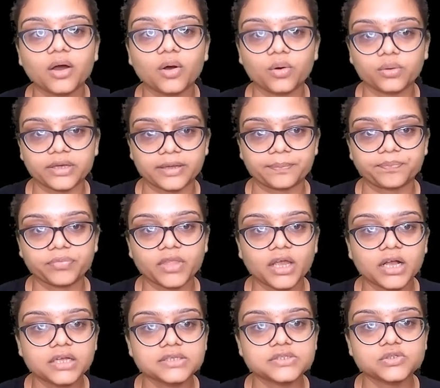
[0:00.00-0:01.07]
Okay,
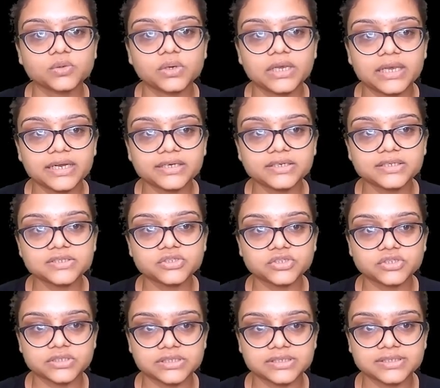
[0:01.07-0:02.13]
so let us
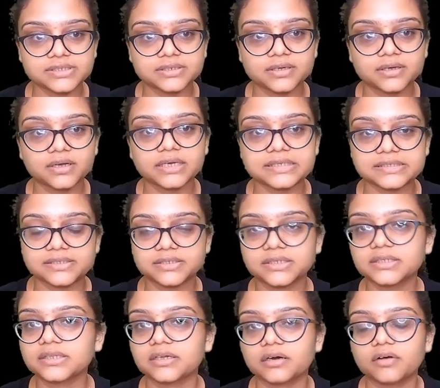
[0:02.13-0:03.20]
just
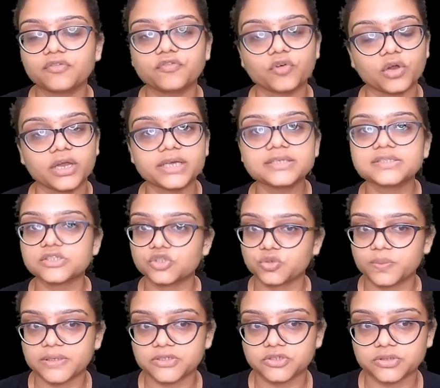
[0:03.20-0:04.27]
consider the following
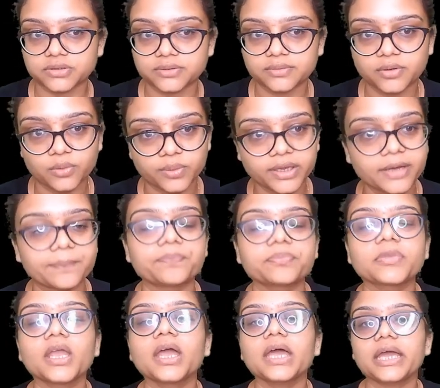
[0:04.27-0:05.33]
situation. Okay,
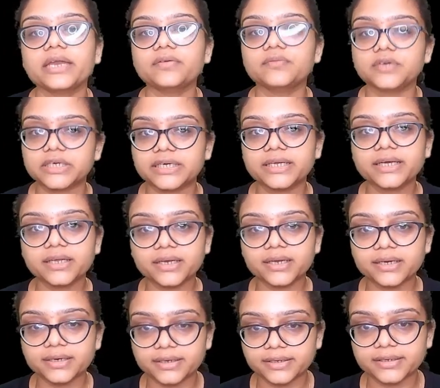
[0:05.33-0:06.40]
in one day
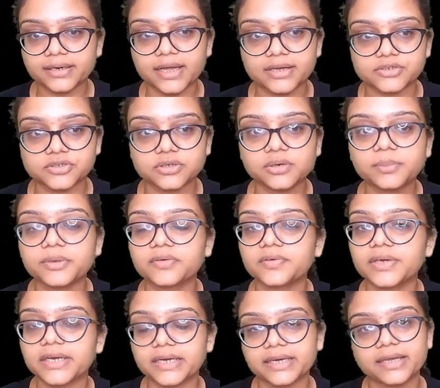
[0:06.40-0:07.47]
cricket international
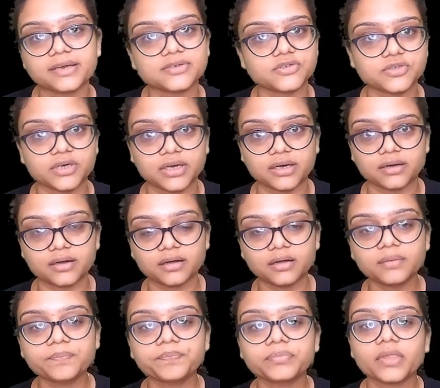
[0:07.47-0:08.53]
between India and Sri
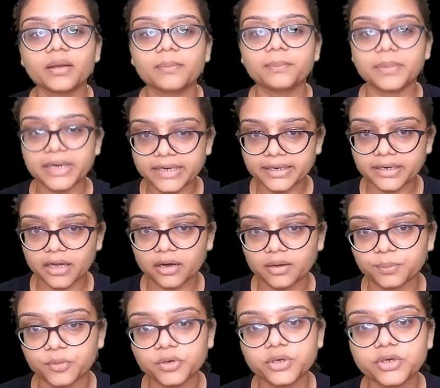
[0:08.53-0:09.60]
Lanka played in
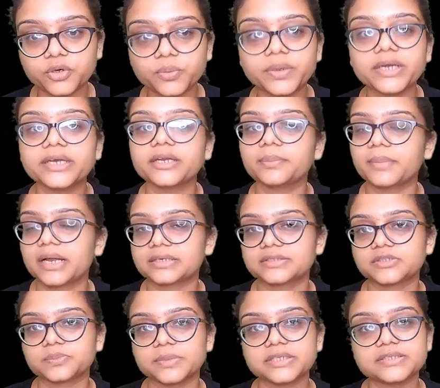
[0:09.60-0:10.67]
Nagpur, two Indian
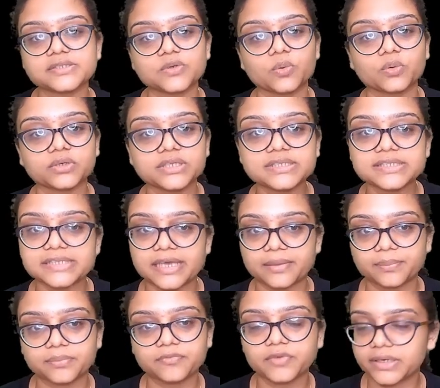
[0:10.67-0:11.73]
batsmen scored the
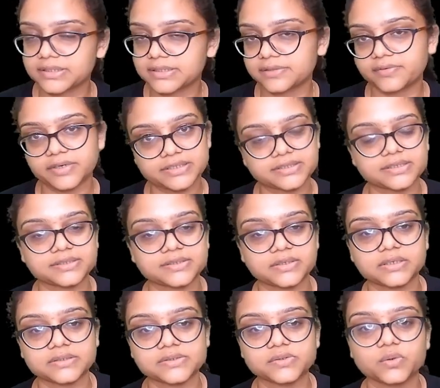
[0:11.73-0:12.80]
same 176
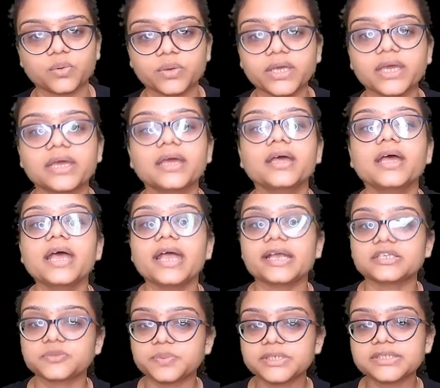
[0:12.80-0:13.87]
runs. Okay,
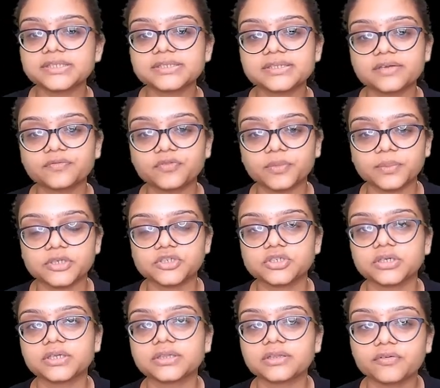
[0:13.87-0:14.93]
express this
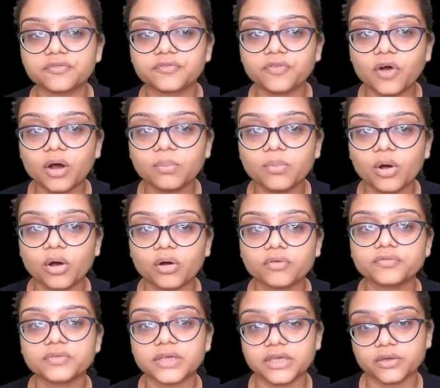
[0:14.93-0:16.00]
information in the form of
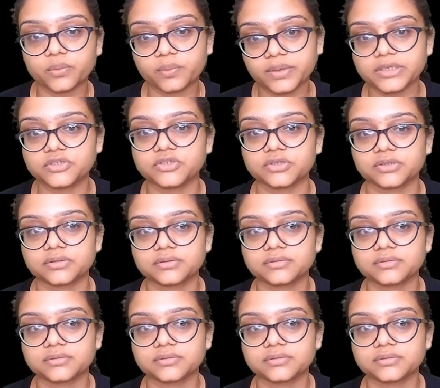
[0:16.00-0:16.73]
equation.